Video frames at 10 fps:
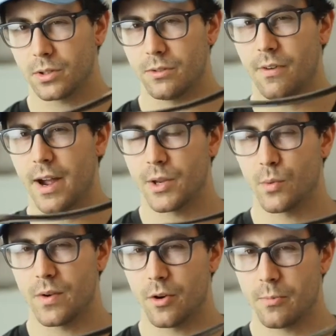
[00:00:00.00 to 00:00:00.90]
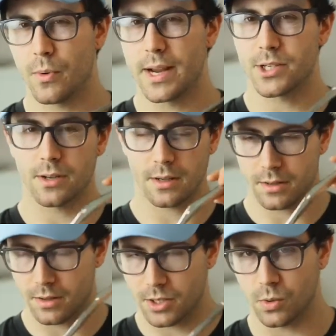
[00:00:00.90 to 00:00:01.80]
difficult to find the
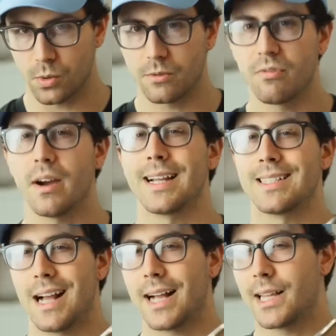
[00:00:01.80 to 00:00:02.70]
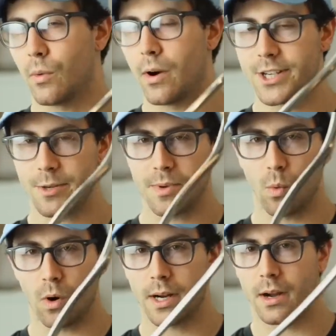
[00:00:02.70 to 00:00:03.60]
reverberation into the tool and find exactly where I
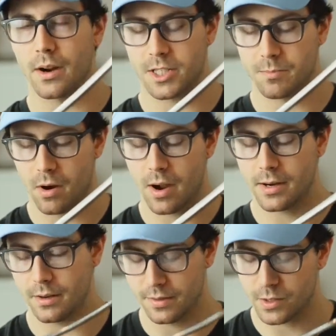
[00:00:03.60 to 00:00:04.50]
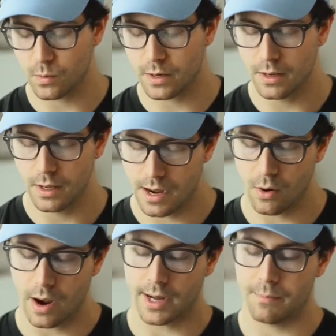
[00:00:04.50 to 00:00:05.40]
should be working on a spot on this one.
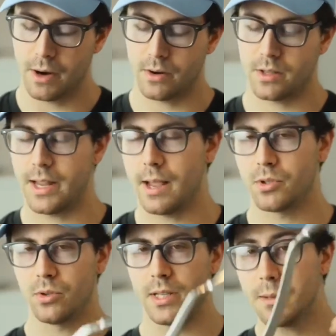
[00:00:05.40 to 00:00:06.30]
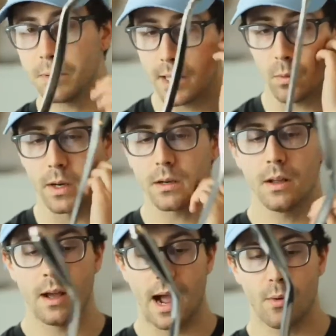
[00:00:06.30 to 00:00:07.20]
Now, I compare it to the M2T-Blade
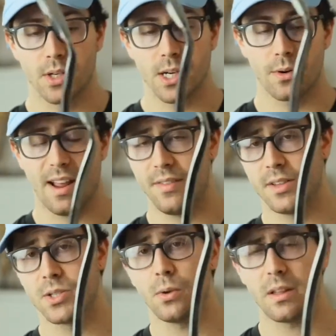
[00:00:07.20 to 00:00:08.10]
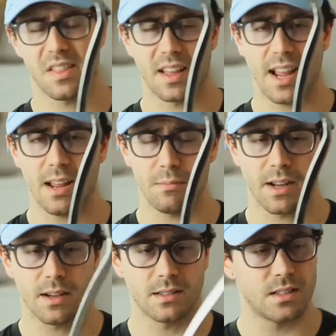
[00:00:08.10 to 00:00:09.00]
one. I wish I would have had this tool out of the
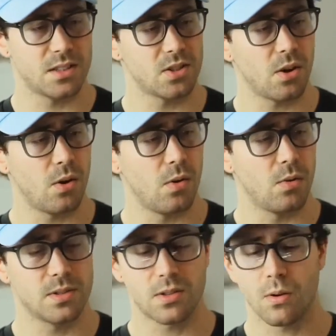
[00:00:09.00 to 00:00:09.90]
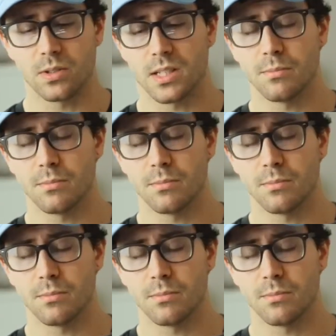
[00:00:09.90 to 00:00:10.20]
gate because it's so